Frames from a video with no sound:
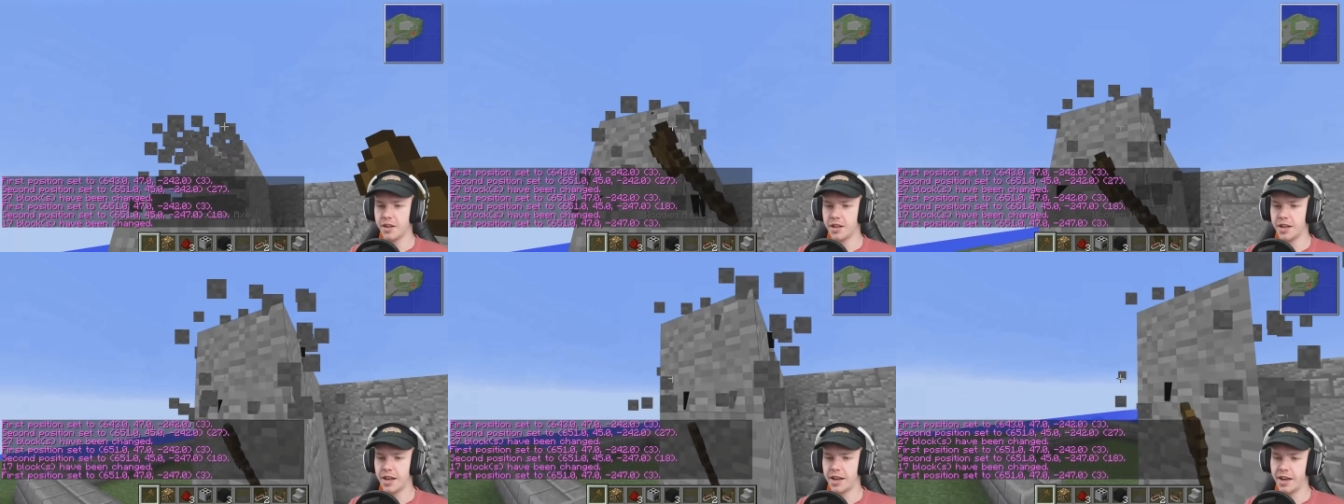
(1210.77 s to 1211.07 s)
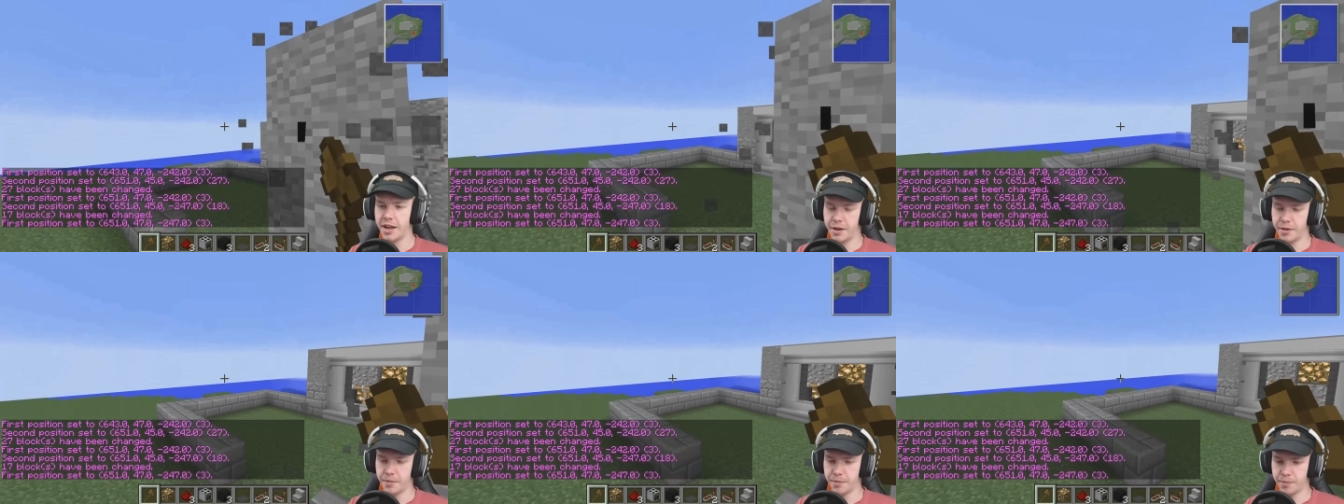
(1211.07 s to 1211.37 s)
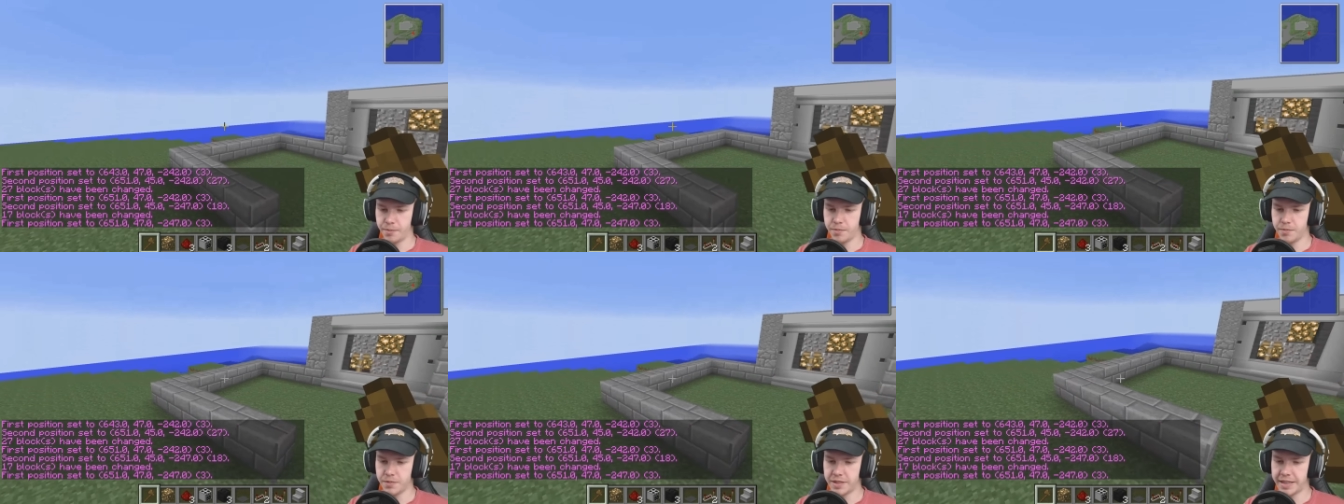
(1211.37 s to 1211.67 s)

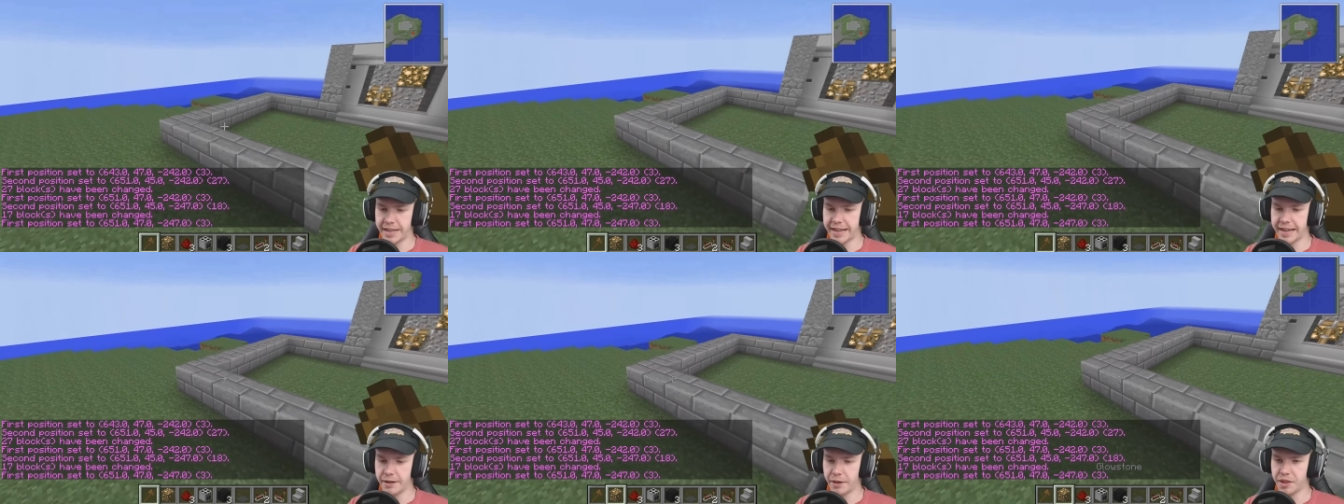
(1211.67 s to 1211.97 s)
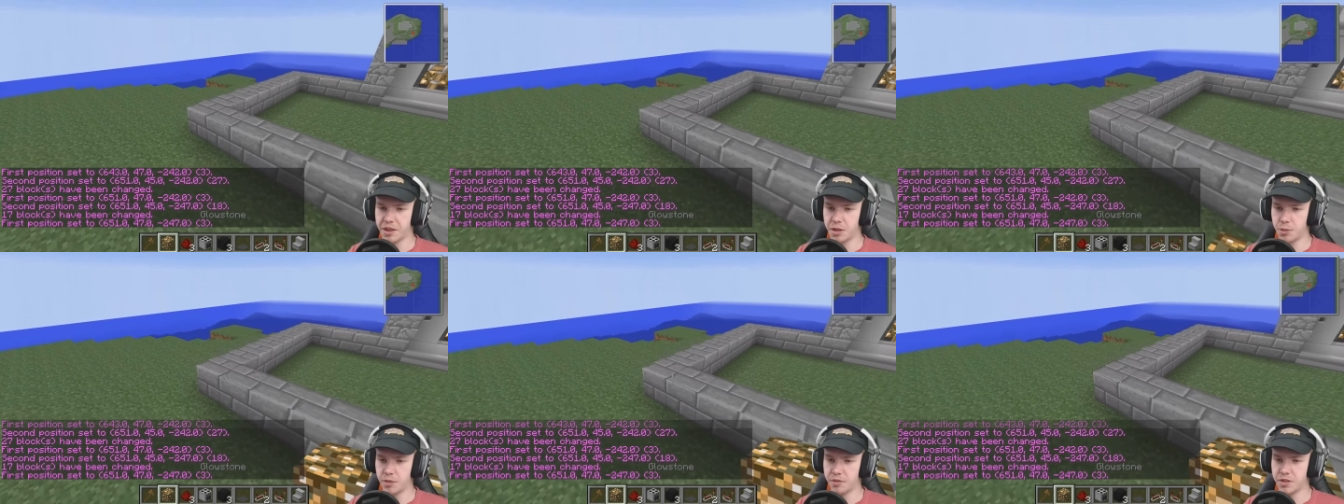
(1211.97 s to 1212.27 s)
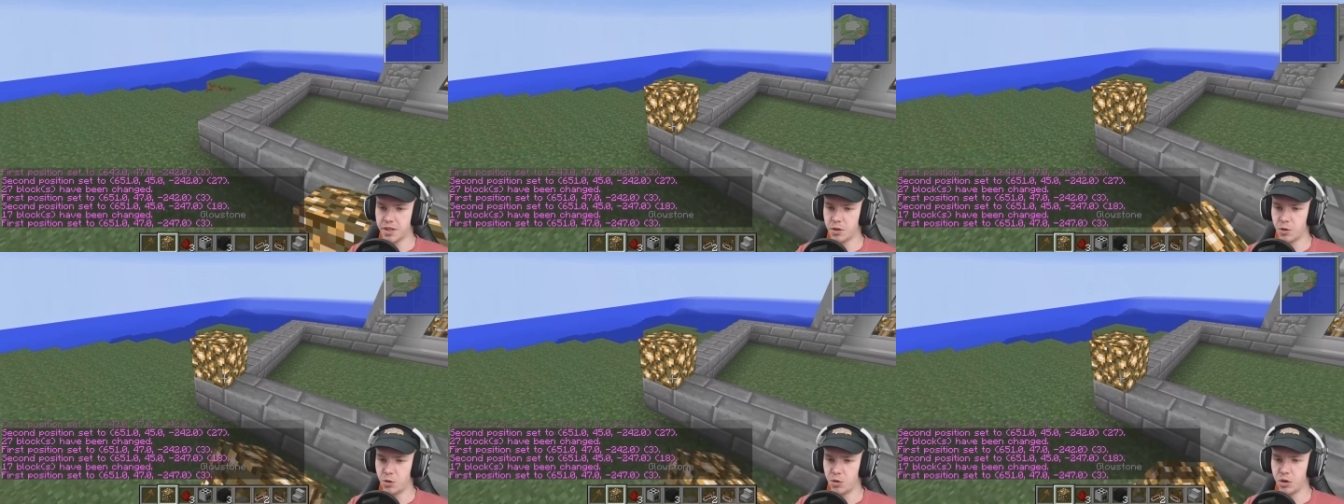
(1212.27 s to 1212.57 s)
Um, now I think we've
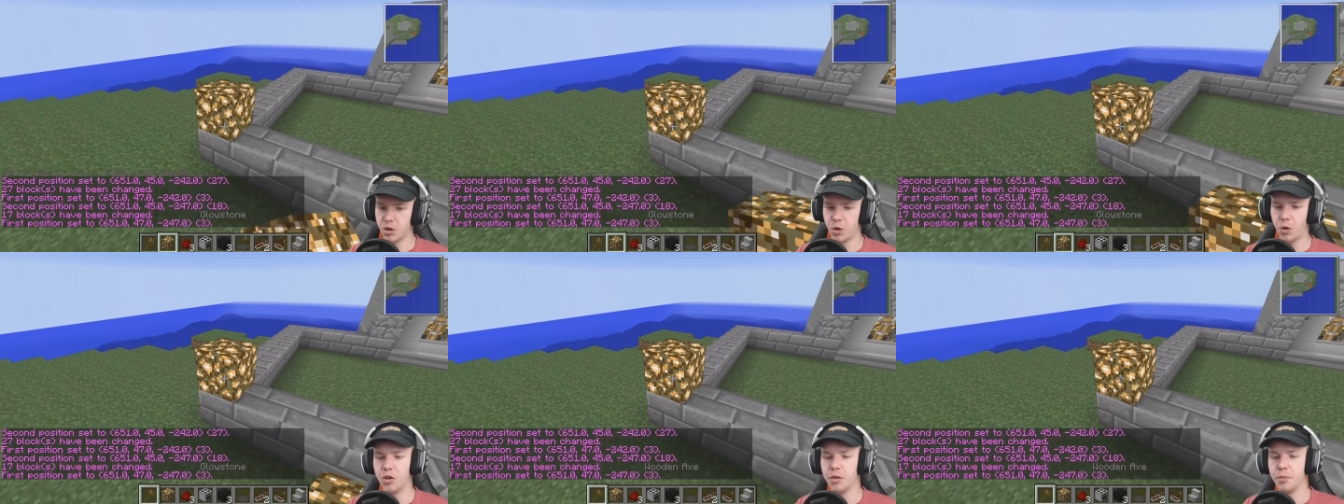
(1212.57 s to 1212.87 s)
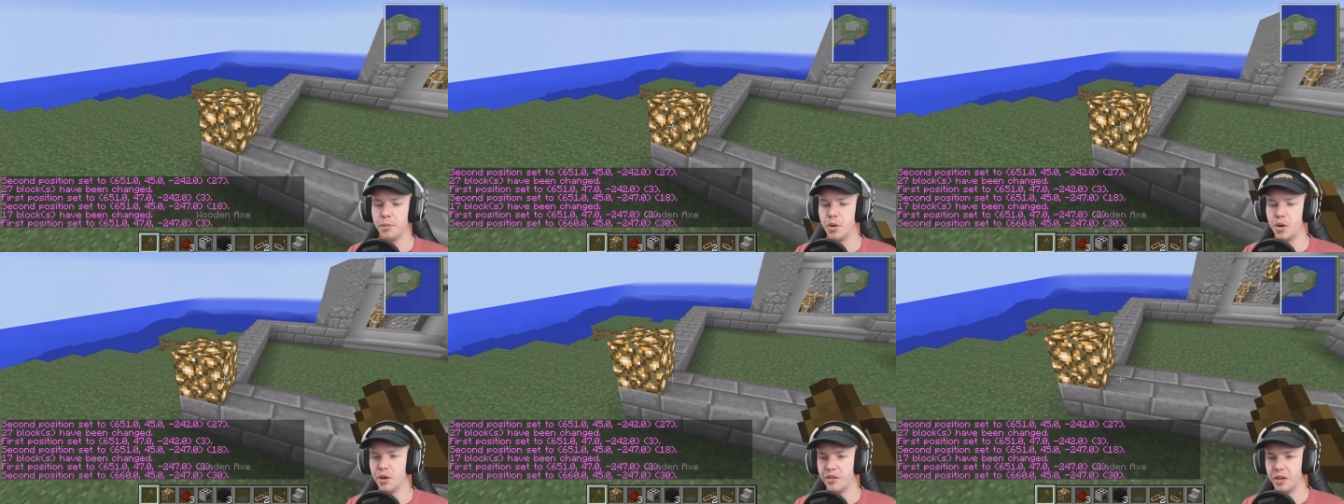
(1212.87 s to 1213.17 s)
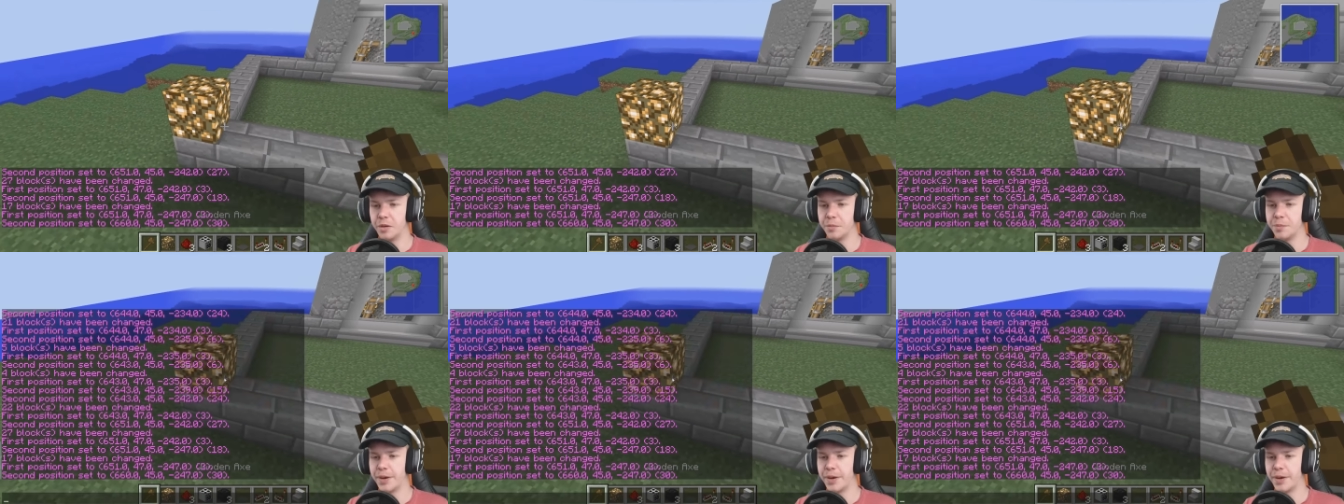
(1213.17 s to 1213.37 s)
done all the all the moving